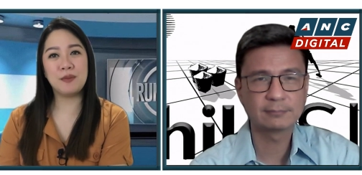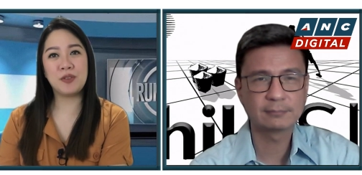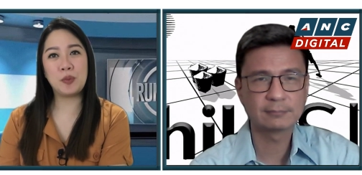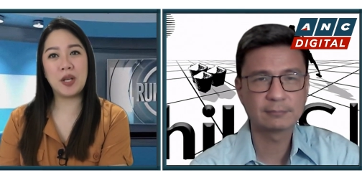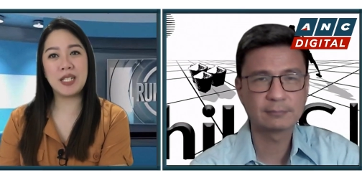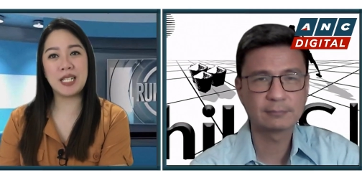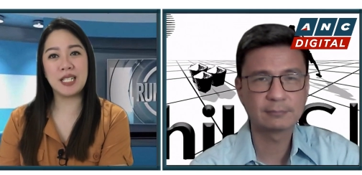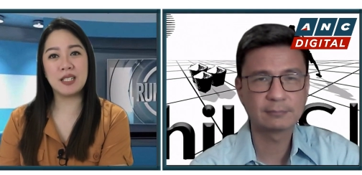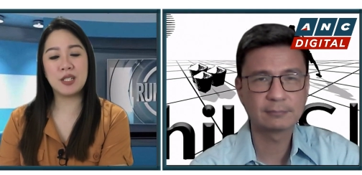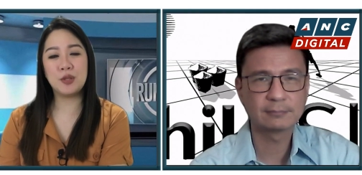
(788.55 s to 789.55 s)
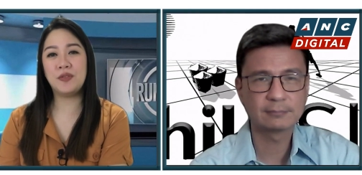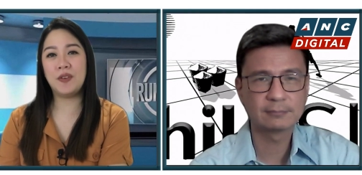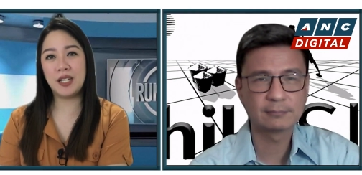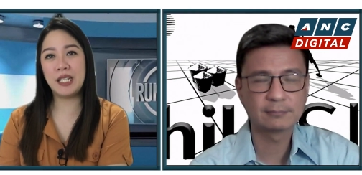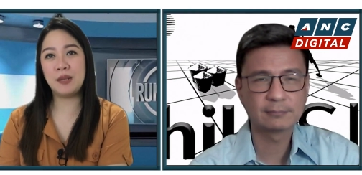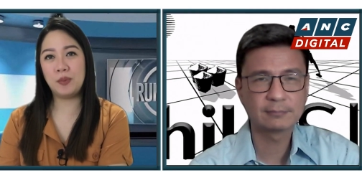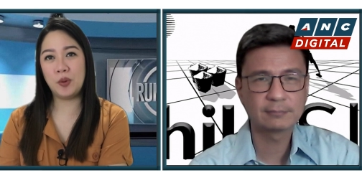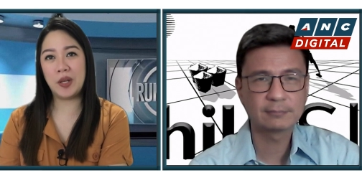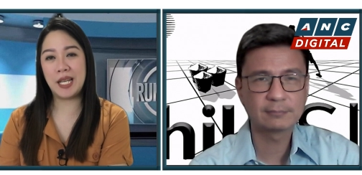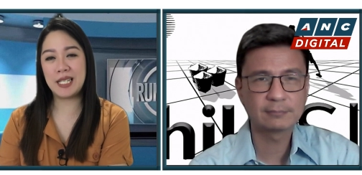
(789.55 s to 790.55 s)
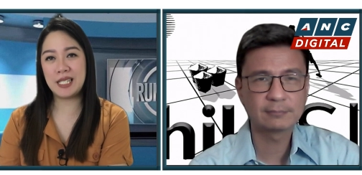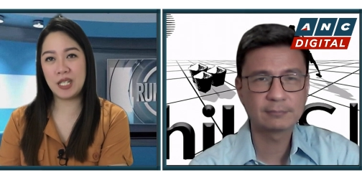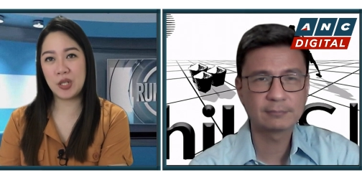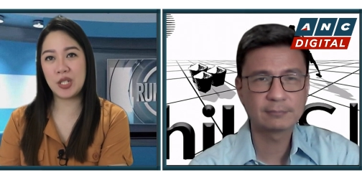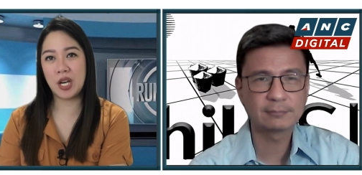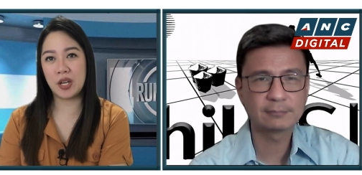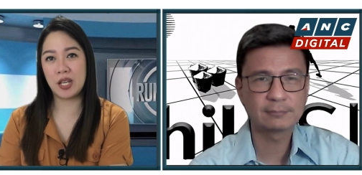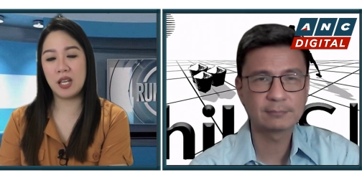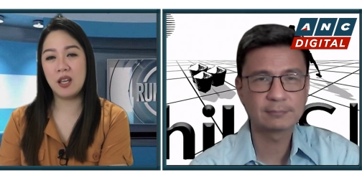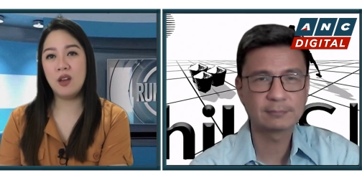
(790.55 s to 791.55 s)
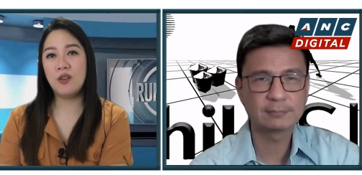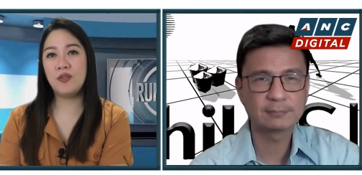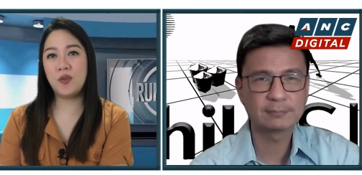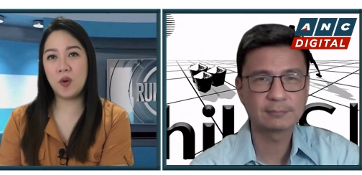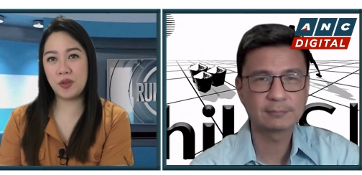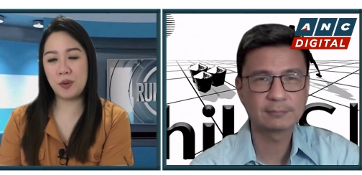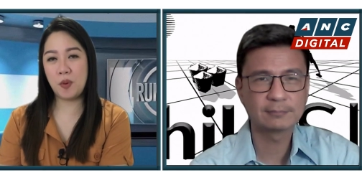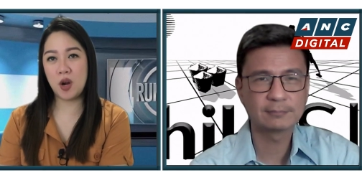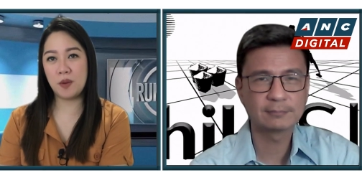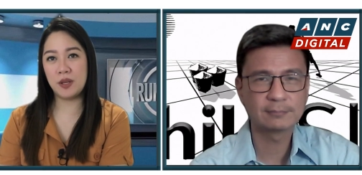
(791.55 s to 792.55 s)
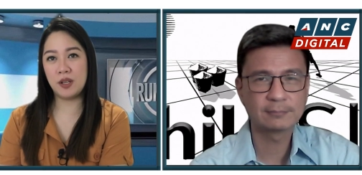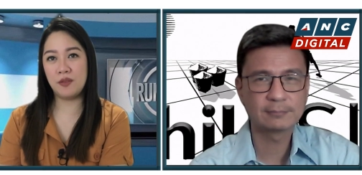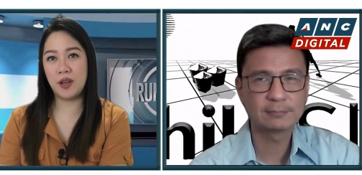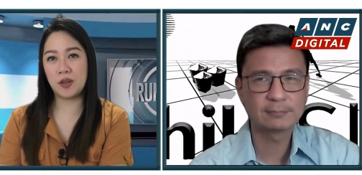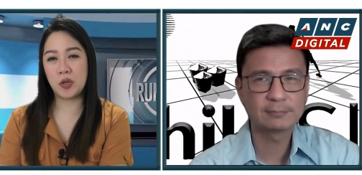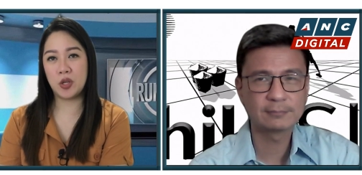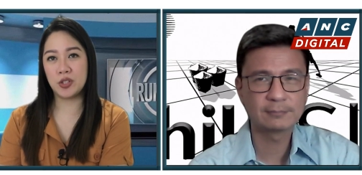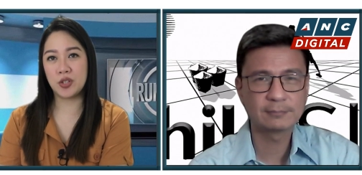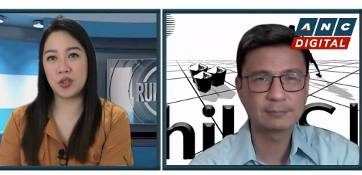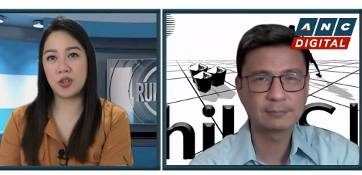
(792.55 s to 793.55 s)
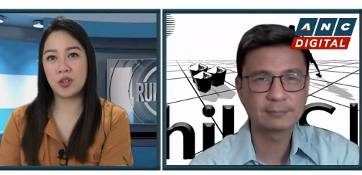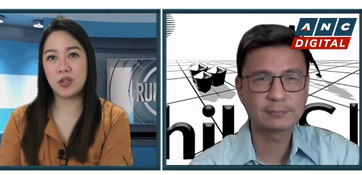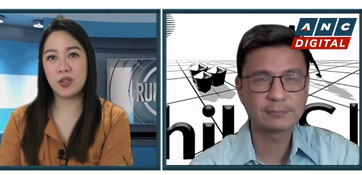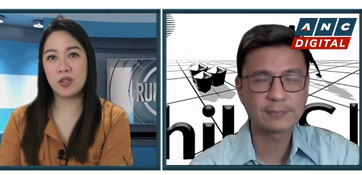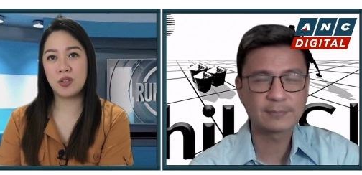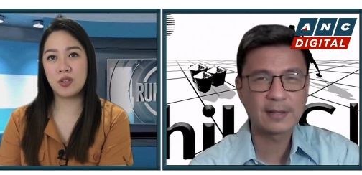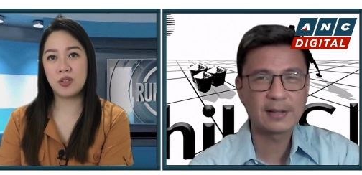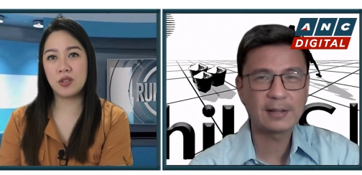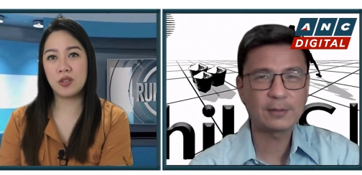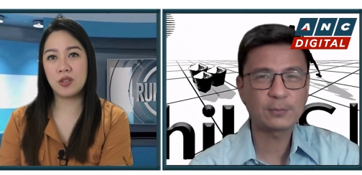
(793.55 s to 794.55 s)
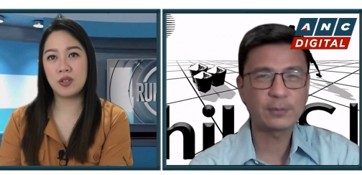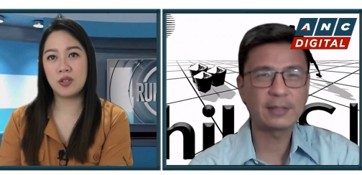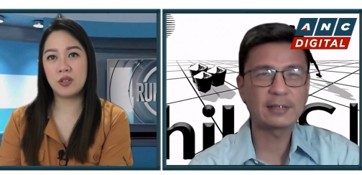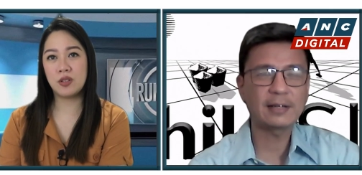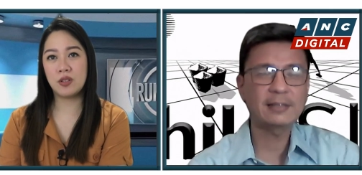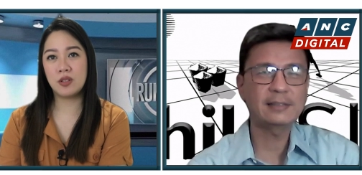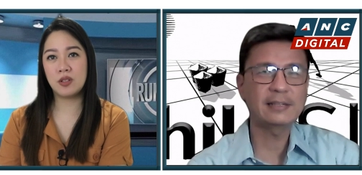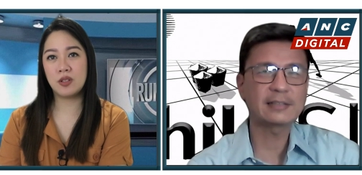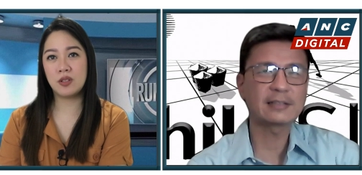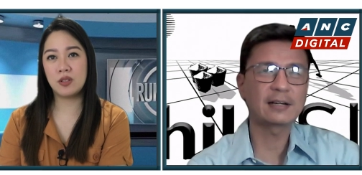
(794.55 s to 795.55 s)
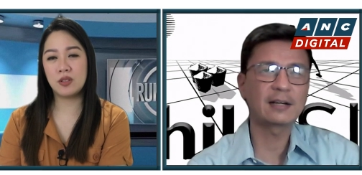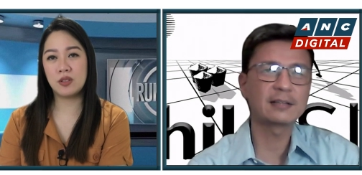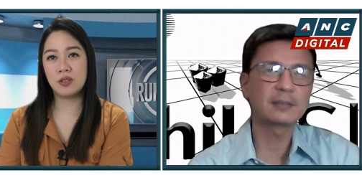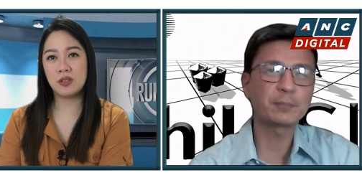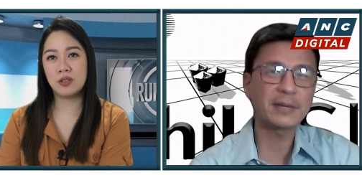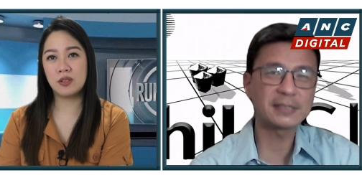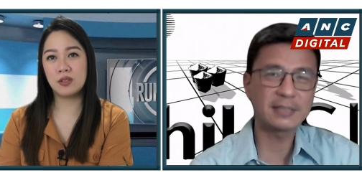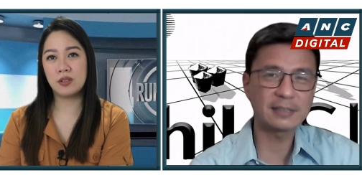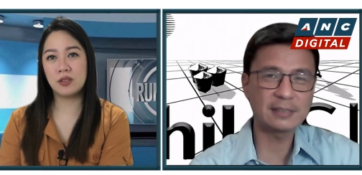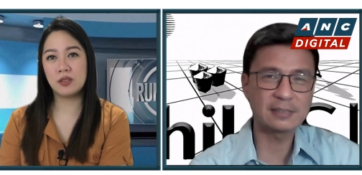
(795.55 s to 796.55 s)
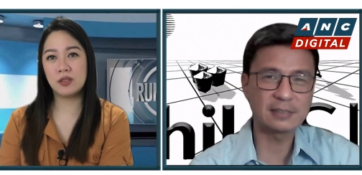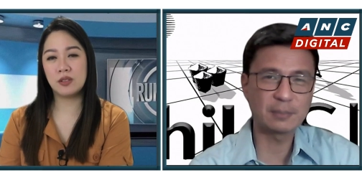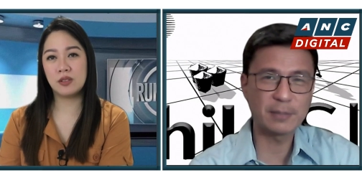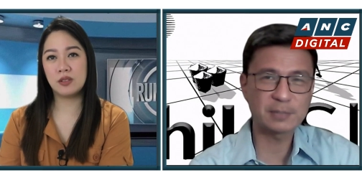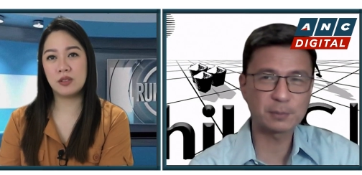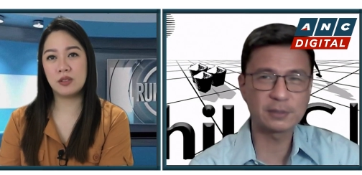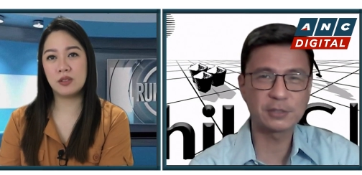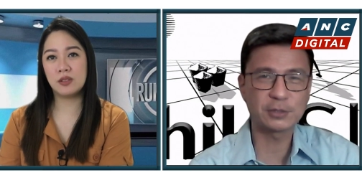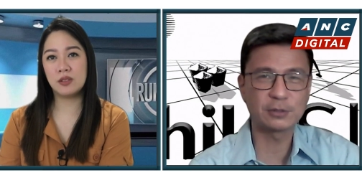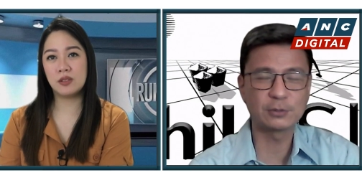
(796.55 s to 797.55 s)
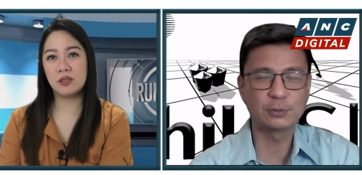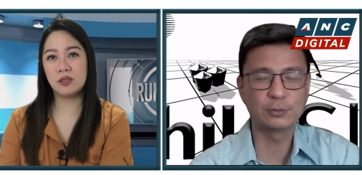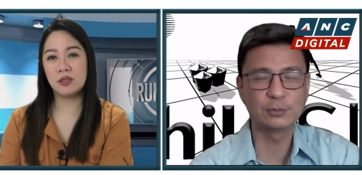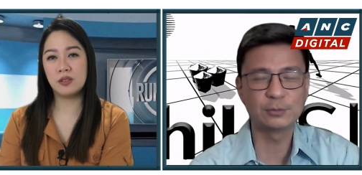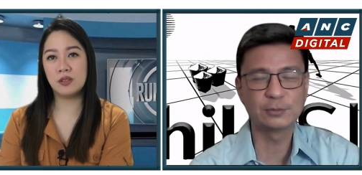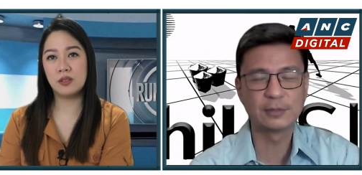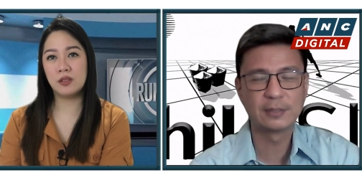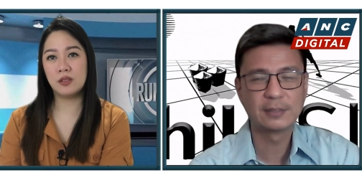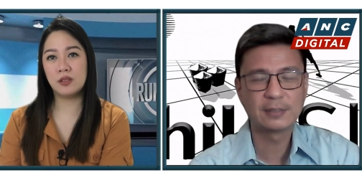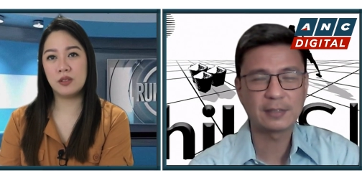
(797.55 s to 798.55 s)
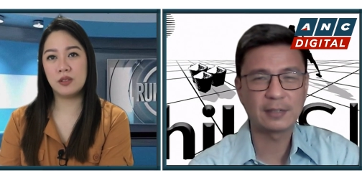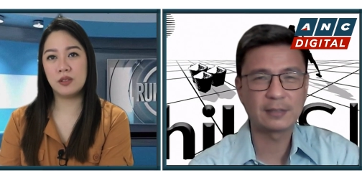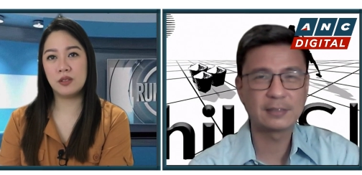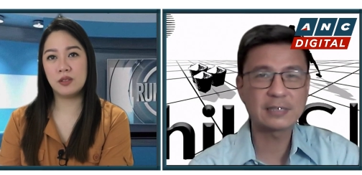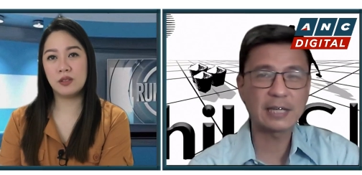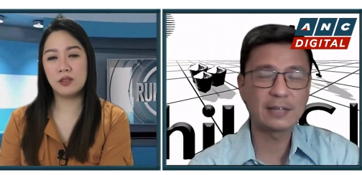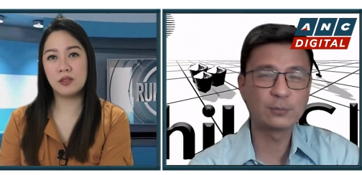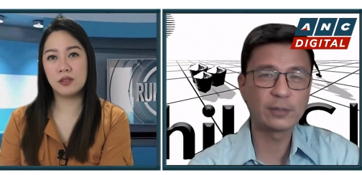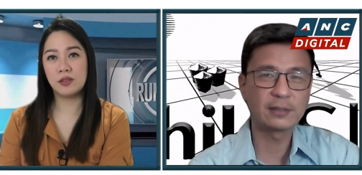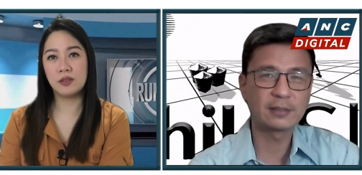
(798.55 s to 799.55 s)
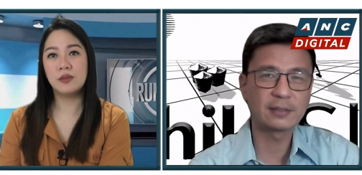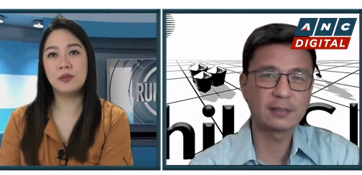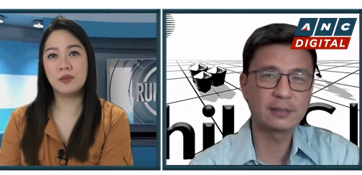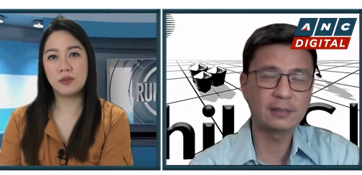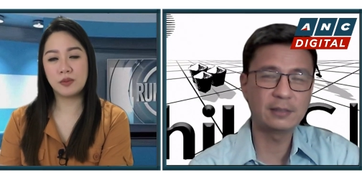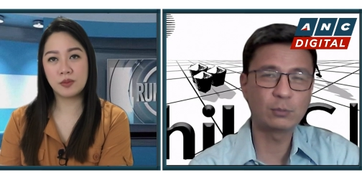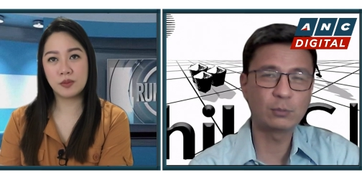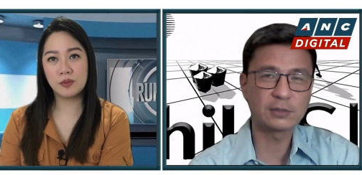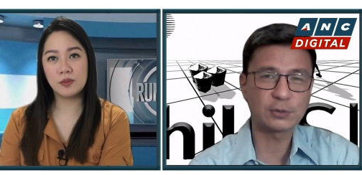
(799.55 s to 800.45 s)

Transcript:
Speaker 1: the president to finally appoint a secretary for the Department of Agriculture?
Speaker 2: Well, I think uh, the president is in the best position to uh, decide whether he wants to